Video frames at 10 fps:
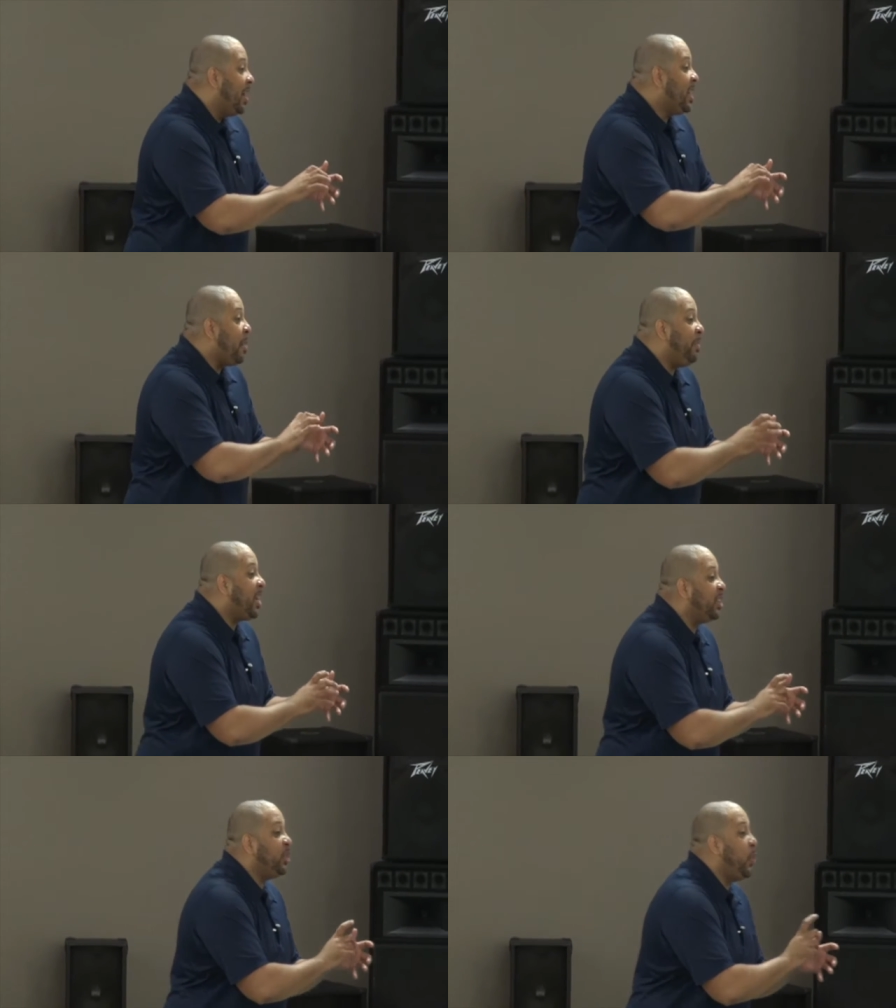not
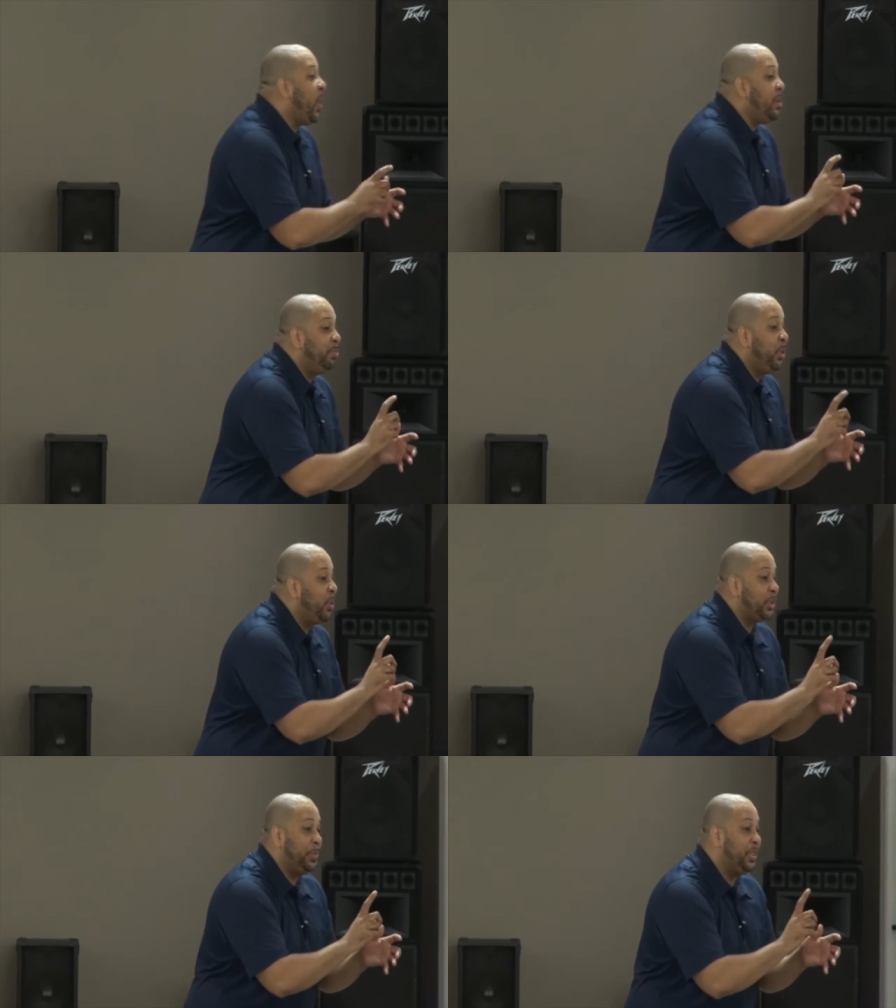because the wind
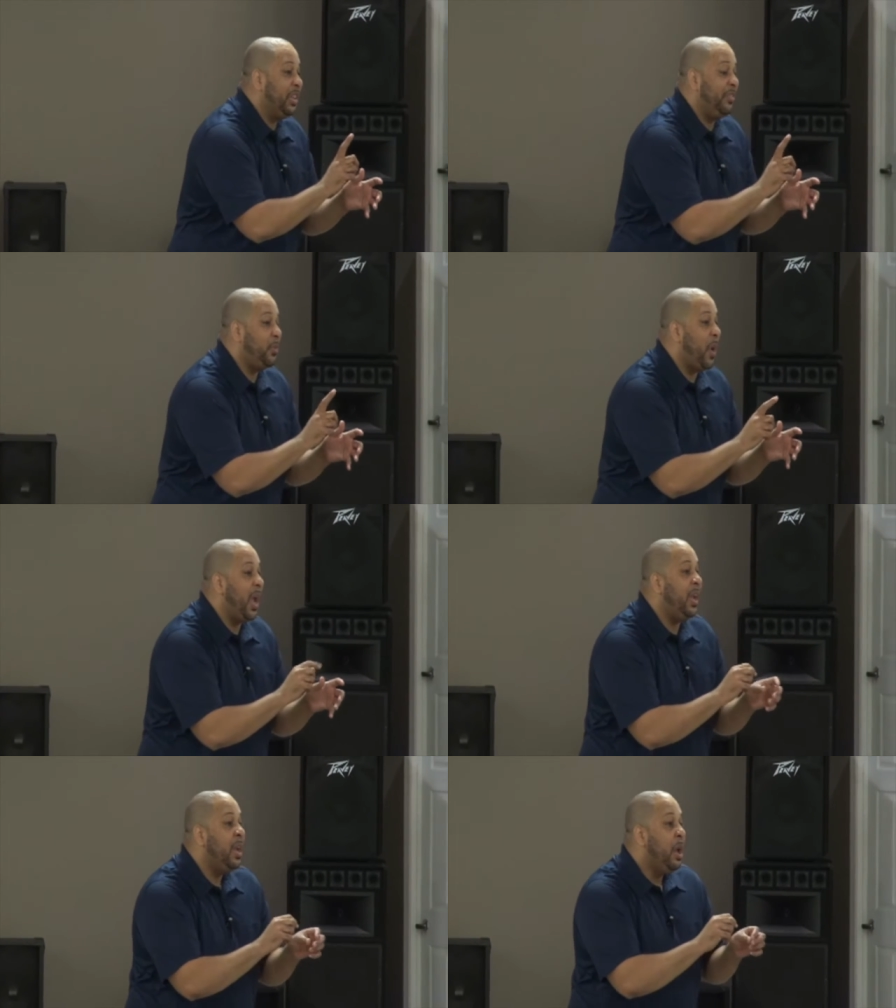blew a specific
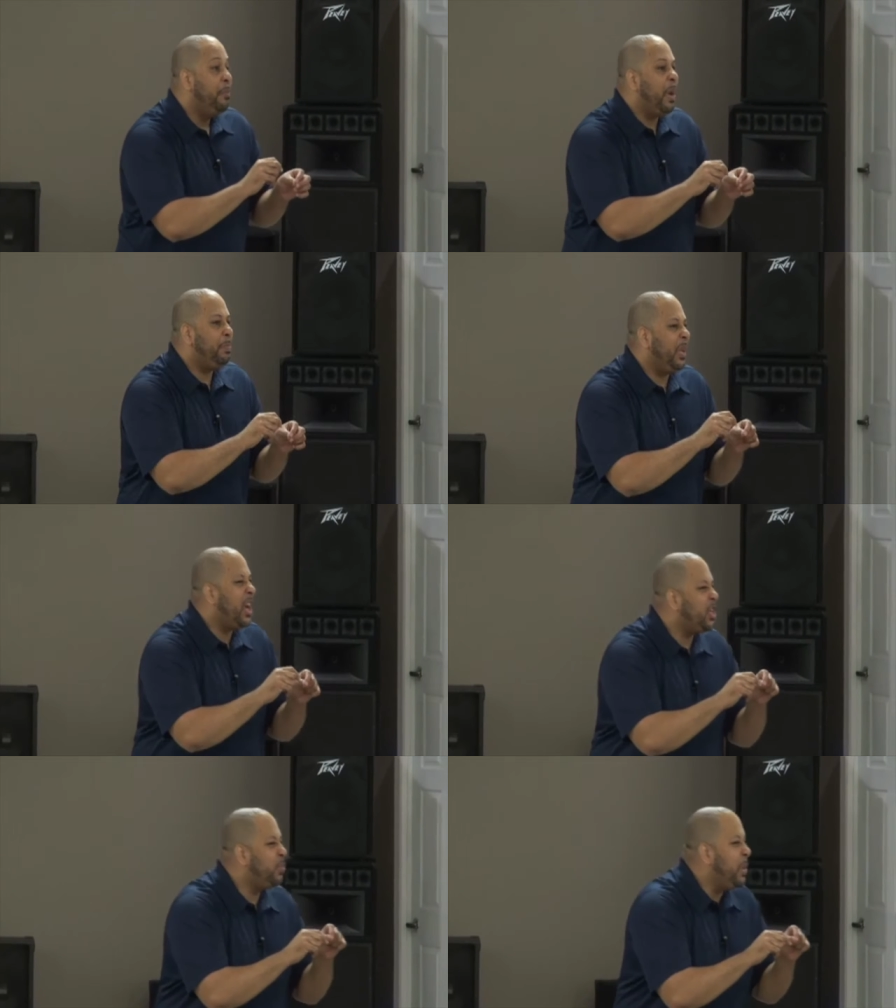way, but
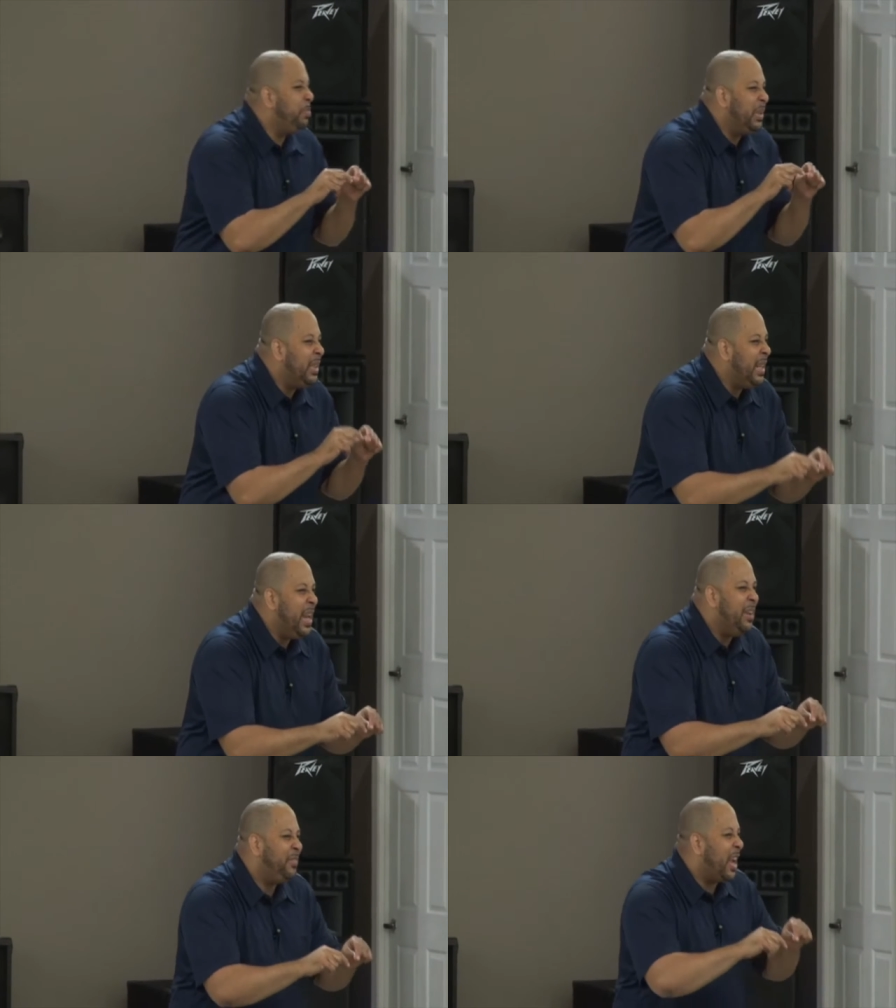because we
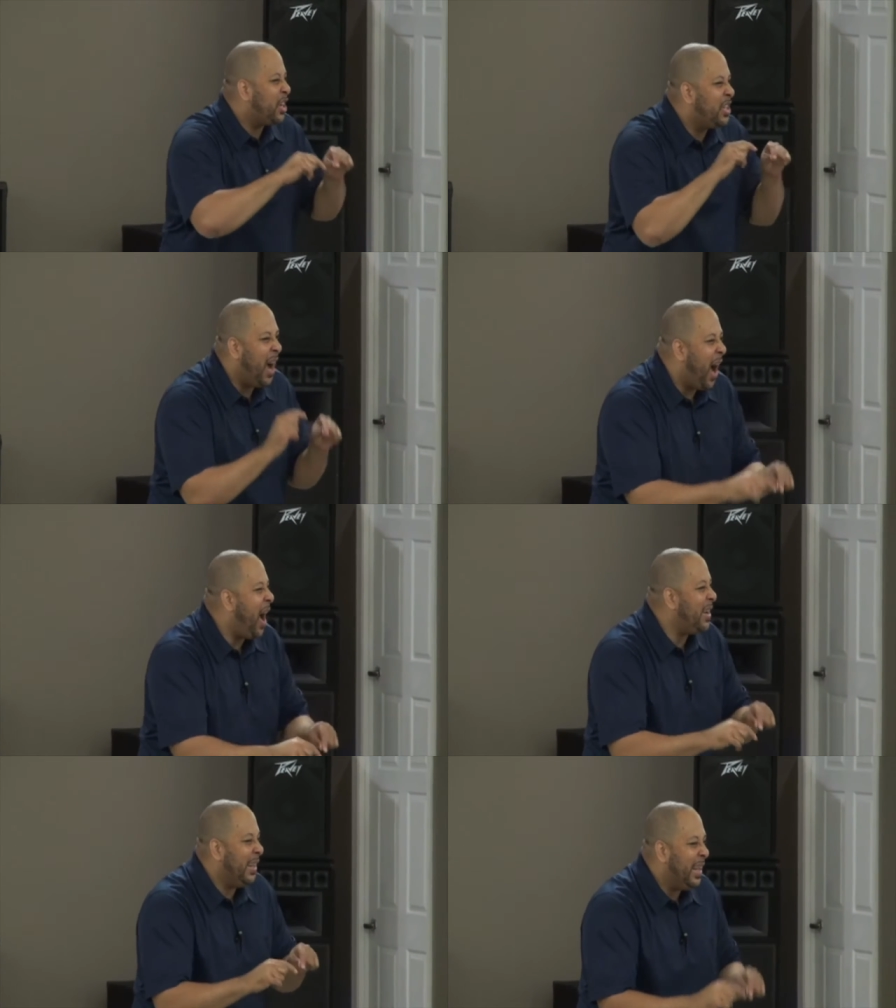believe that
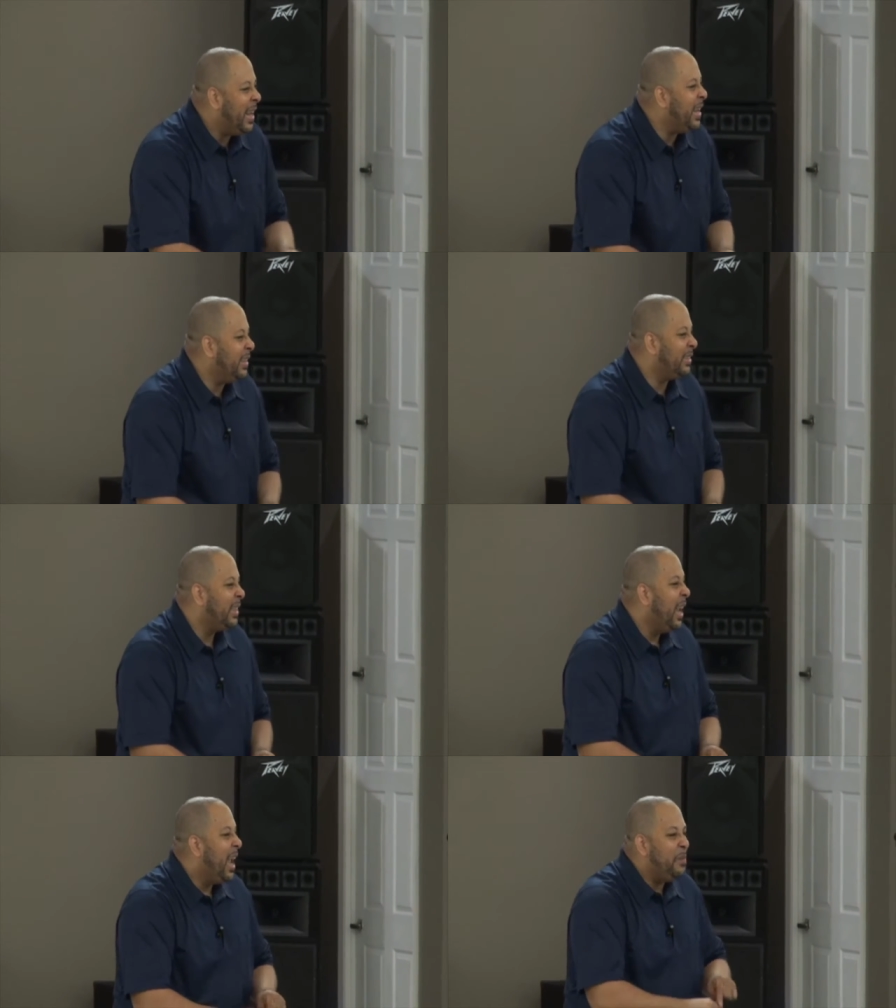God is
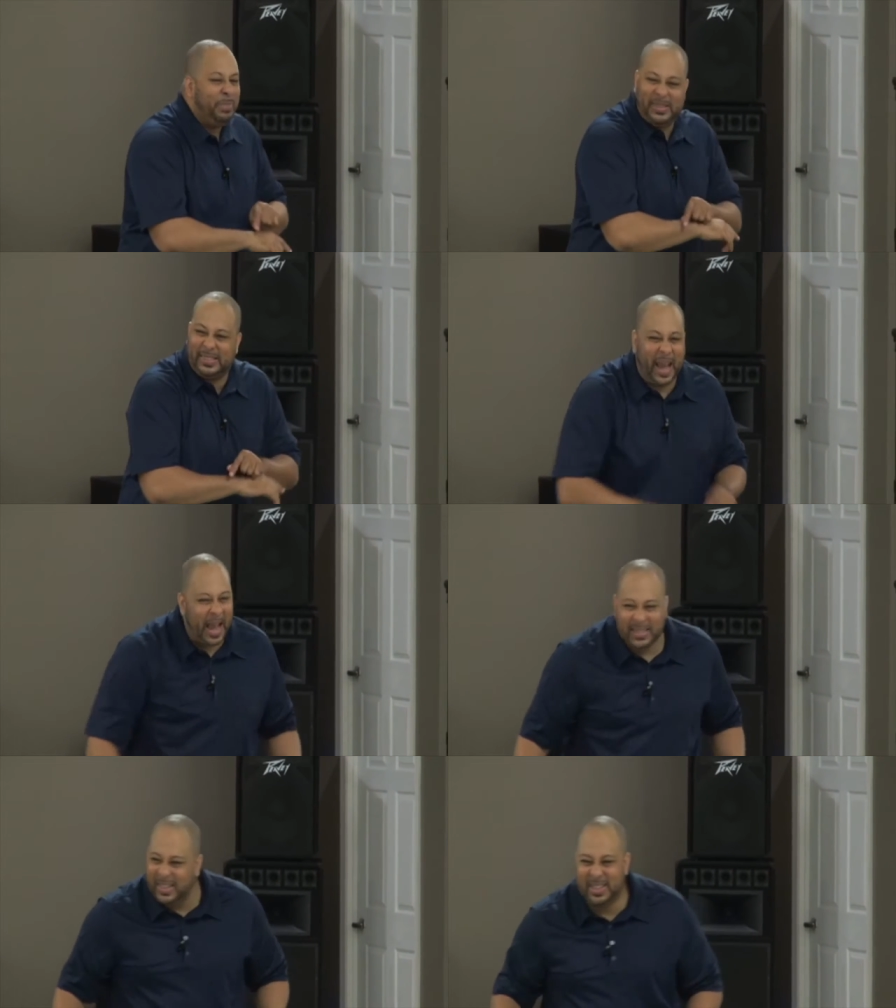and
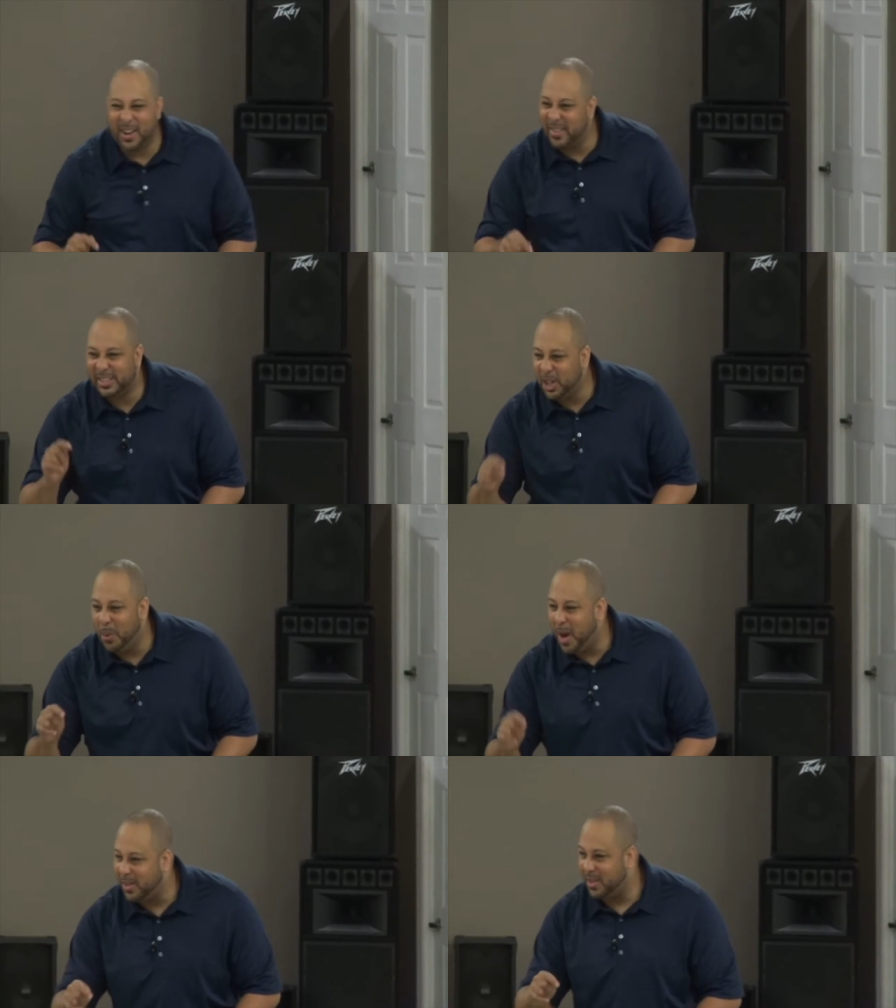beside thee there is
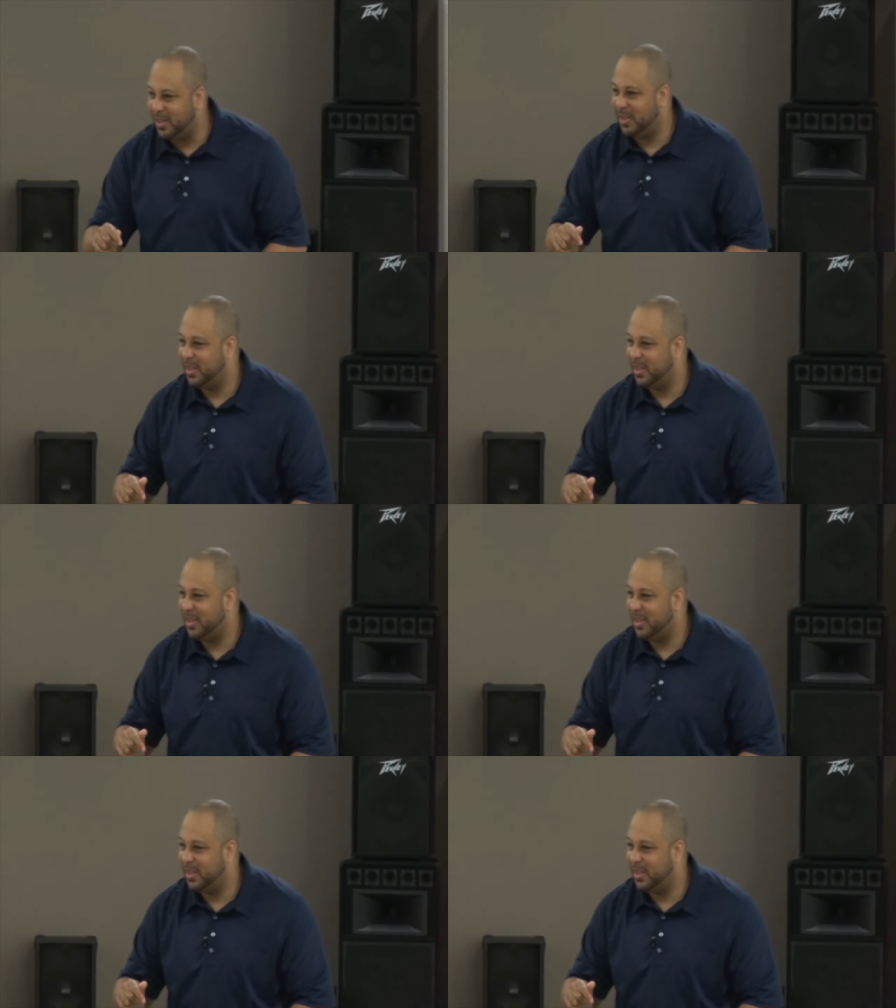no other.